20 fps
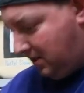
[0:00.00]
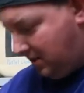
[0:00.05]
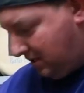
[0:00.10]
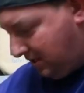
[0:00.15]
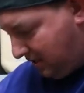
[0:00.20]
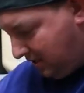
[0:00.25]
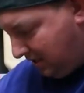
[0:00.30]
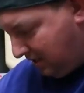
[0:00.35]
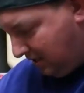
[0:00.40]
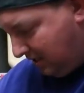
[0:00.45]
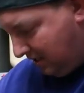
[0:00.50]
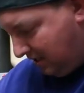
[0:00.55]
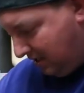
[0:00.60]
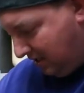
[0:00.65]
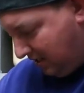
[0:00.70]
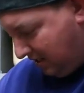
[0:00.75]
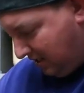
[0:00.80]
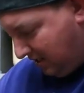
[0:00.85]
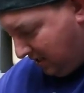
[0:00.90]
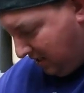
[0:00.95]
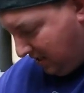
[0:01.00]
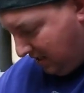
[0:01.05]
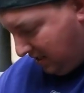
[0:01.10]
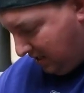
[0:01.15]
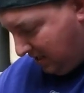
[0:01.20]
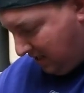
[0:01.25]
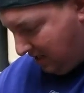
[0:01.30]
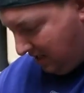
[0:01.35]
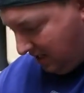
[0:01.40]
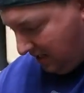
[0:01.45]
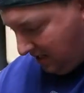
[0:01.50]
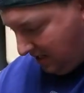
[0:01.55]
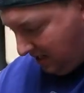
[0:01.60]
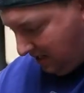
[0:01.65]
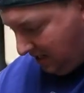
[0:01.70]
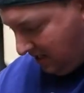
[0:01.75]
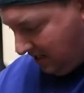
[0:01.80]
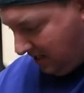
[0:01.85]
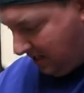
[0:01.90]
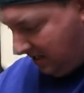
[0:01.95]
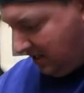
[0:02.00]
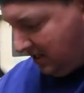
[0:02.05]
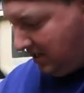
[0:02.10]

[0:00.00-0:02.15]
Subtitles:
No one is speaking in this clip.